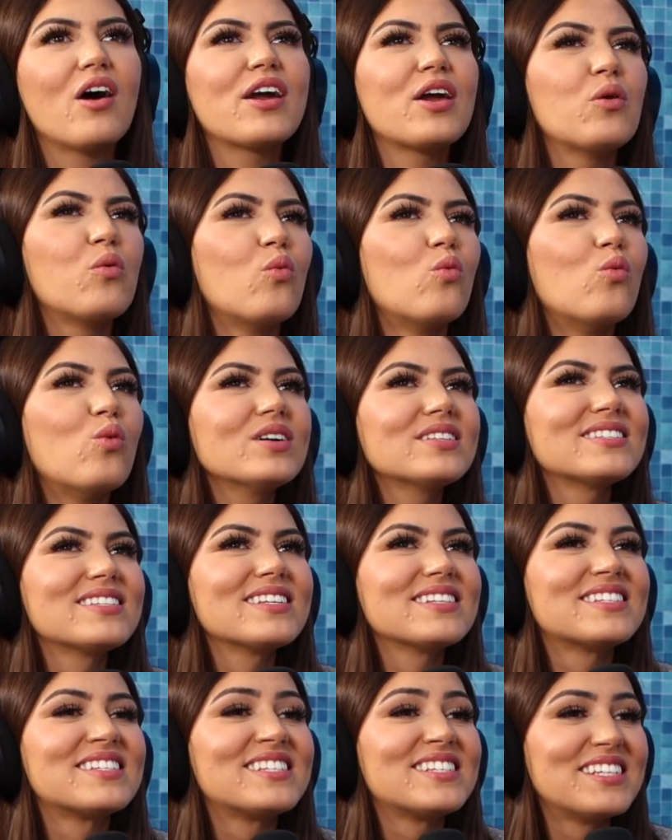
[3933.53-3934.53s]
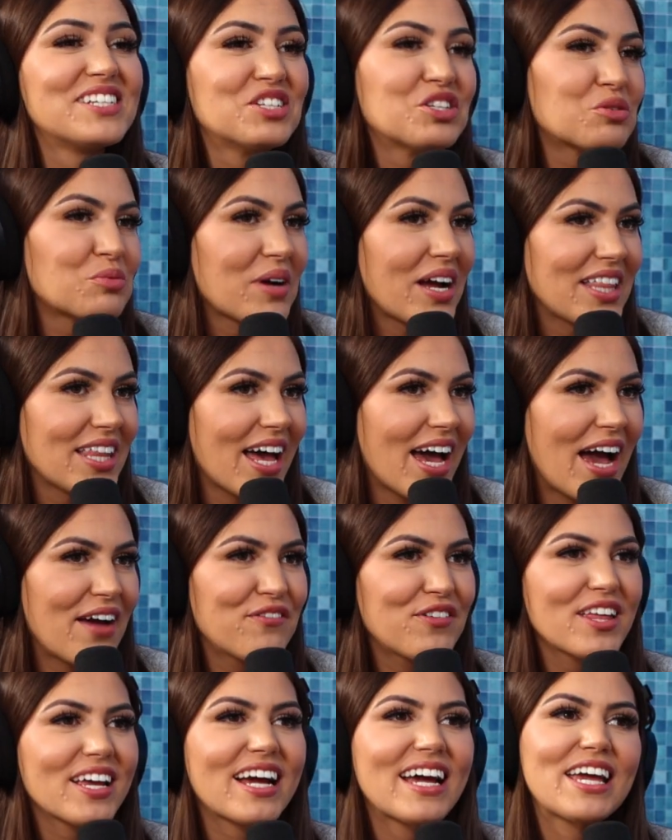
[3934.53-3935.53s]
Okay, what's a Cinderella? I
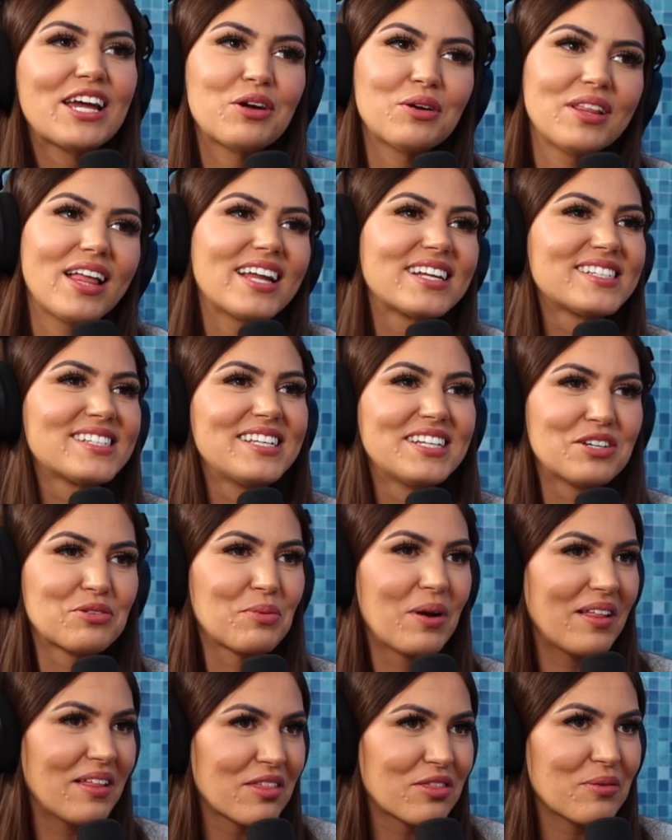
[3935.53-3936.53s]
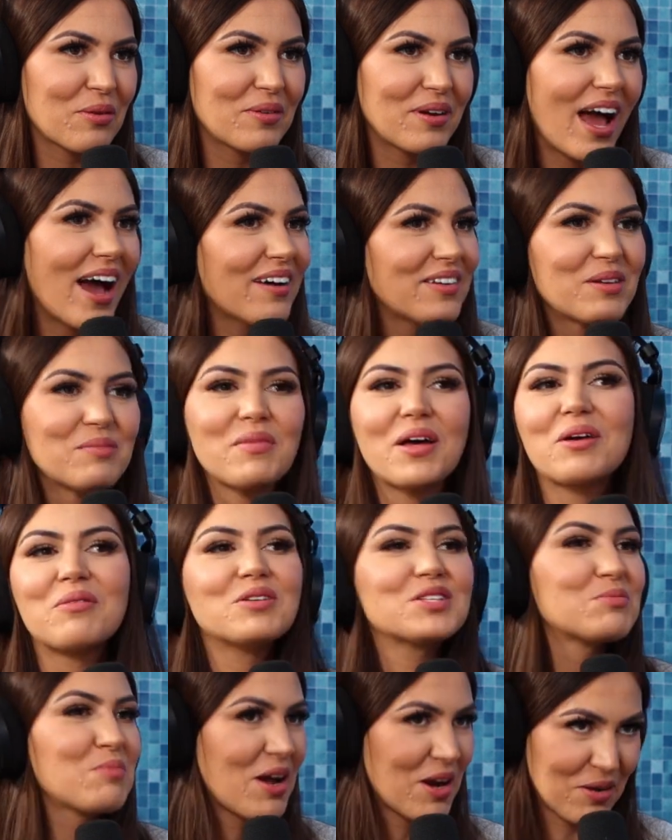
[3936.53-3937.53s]
feel like I hear a lot of Cinderella thrown out, and I'm like,
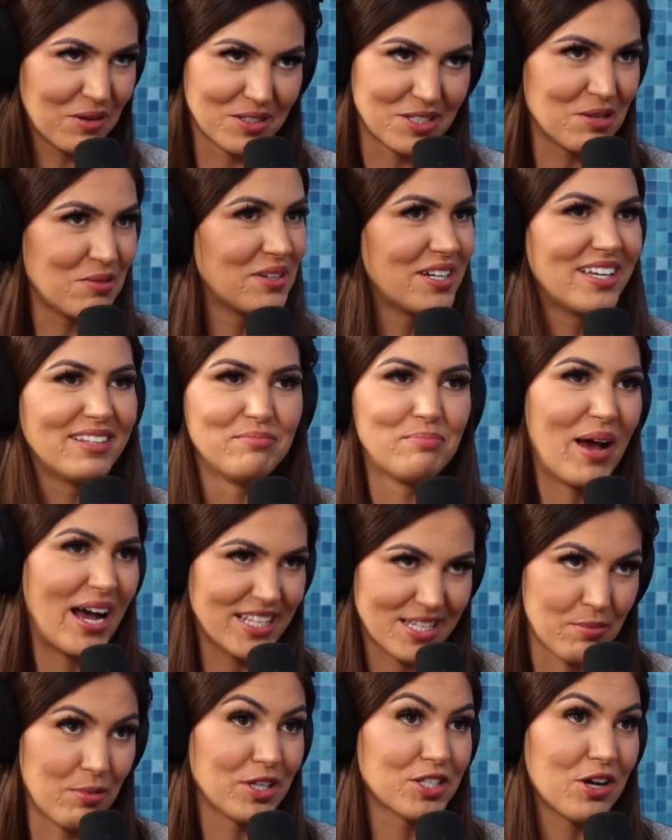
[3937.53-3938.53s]
what's my girl doing in basketball